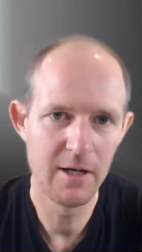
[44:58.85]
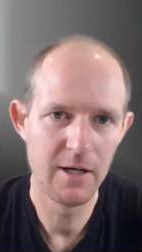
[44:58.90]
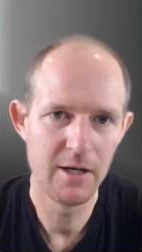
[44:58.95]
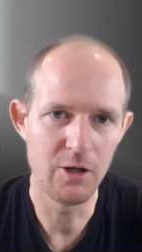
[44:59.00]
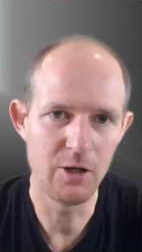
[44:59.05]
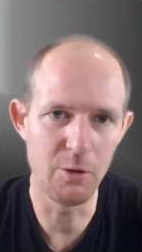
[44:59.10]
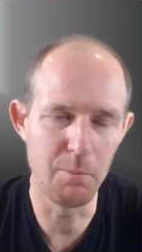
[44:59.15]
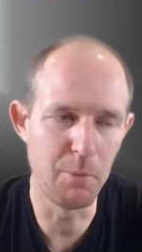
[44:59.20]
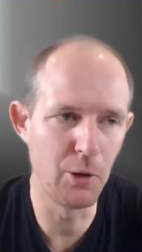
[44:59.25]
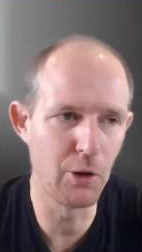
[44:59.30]

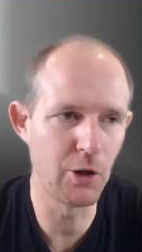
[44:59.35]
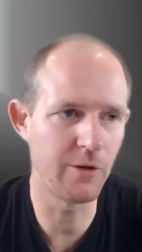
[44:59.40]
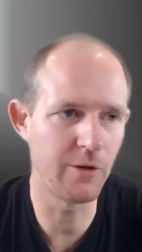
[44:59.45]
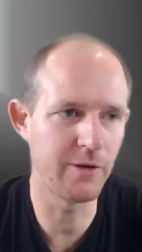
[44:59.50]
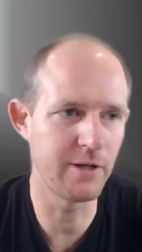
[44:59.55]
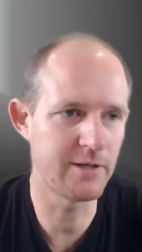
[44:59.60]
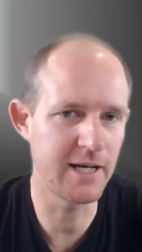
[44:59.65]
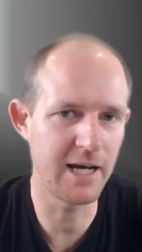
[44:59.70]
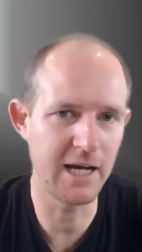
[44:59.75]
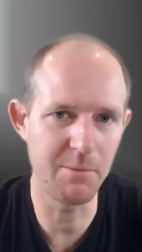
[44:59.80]
you put on the
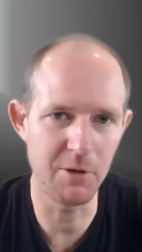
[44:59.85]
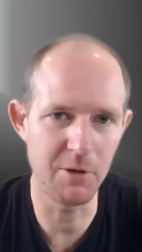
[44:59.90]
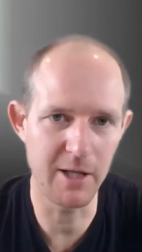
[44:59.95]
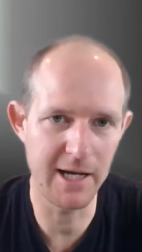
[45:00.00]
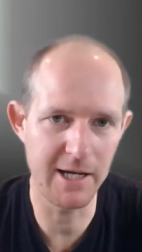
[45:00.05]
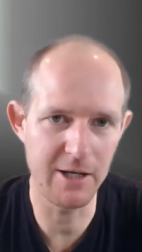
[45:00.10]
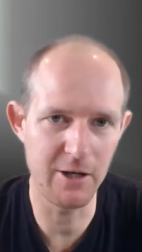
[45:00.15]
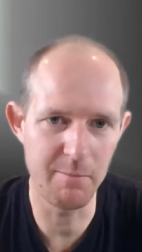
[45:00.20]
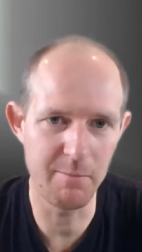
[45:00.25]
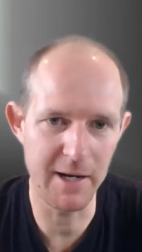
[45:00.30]
table how
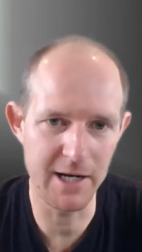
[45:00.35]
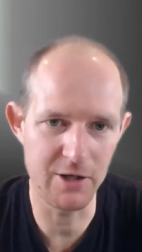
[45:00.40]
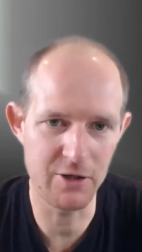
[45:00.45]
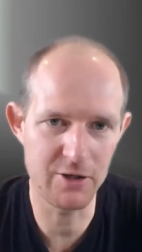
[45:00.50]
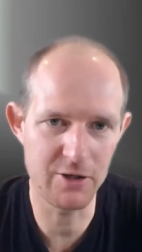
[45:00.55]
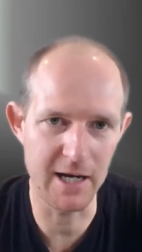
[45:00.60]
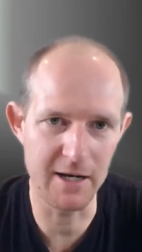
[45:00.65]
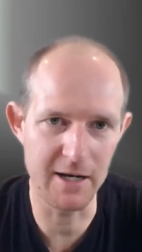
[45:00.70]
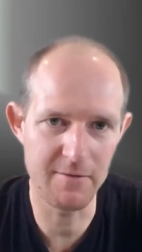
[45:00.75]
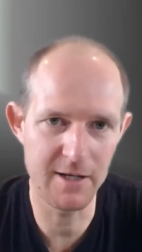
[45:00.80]
you manage
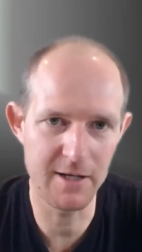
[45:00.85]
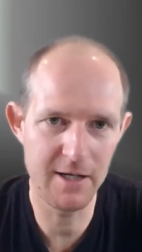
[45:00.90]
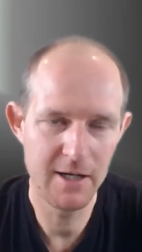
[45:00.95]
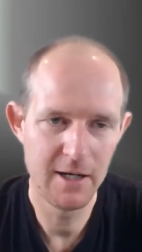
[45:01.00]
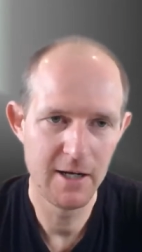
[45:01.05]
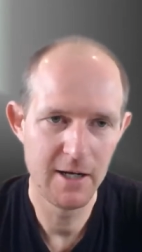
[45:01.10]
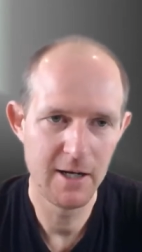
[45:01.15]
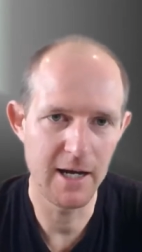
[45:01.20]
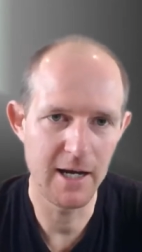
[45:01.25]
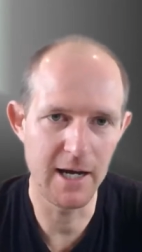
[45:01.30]
safety
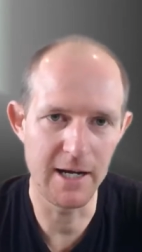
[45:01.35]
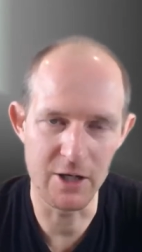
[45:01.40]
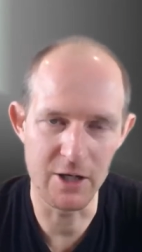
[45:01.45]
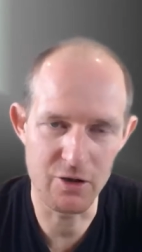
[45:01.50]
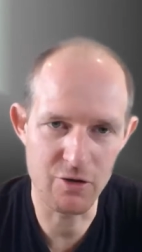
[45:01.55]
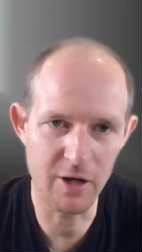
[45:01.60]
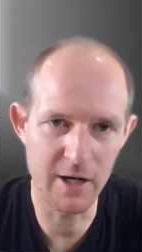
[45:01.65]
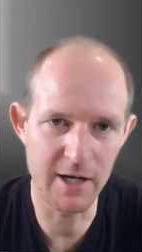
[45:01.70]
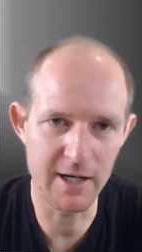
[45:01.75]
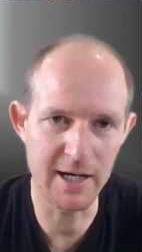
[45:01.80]
and you
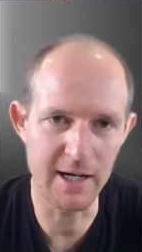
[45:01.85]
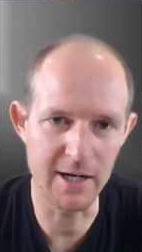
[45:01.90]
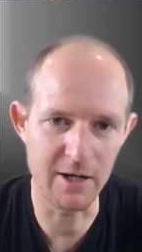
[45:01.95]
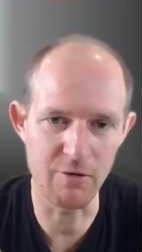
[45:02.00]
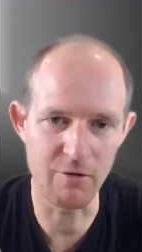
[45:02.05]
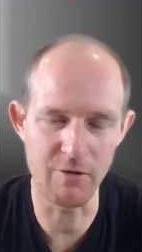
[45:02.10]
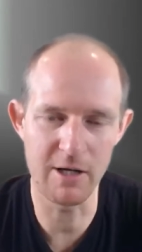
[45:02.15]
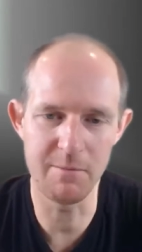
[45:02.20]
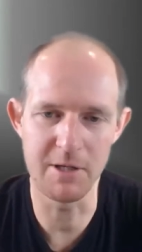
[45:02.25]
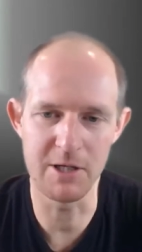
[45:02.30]
try to get
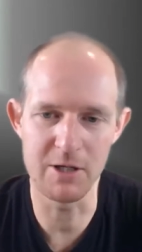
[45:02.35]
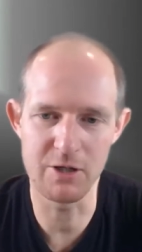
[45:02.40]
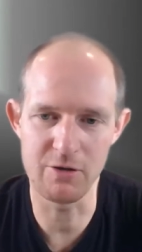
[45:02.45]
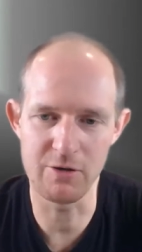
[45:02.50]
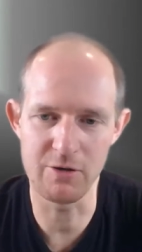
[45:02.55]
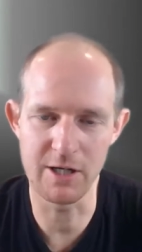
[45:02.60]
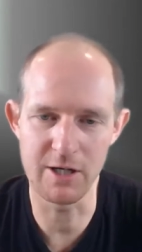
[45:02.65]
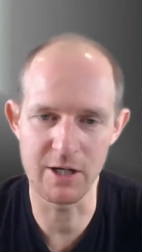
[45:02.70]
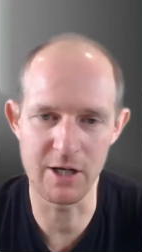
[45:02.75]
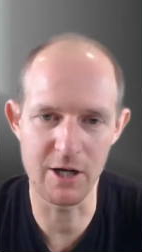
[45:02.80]
agreement
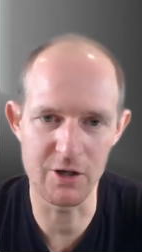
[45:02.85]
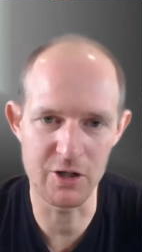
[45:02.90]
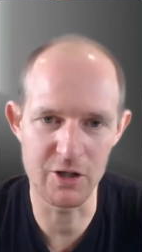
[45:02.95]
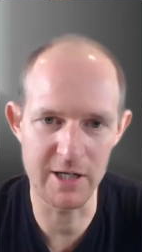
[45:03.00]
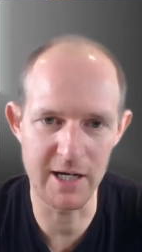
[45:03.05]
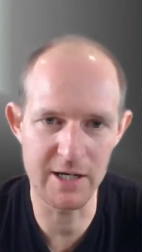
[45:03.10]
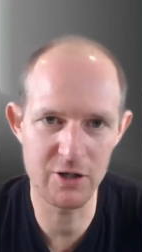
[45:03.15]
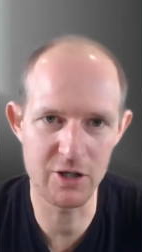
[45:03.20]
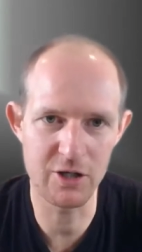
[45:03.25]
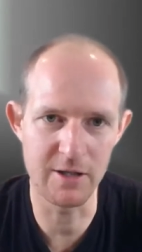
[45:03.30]
during the
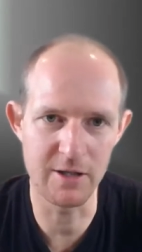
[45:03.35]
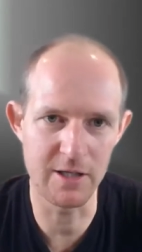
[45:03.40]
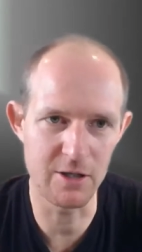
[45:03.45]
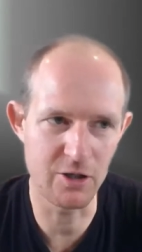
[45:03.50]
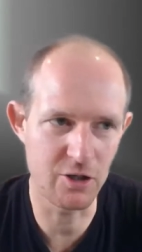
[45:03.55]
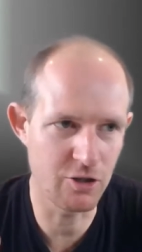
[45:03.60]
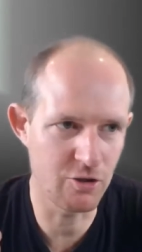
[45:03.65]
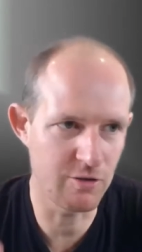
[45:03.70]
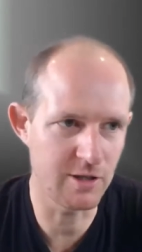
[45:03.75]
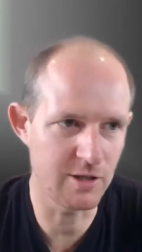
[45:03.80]
negotiation that
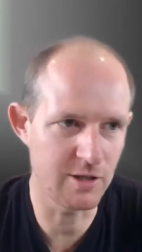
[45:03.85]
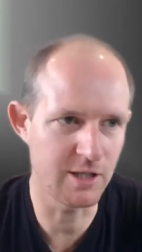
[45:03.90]
during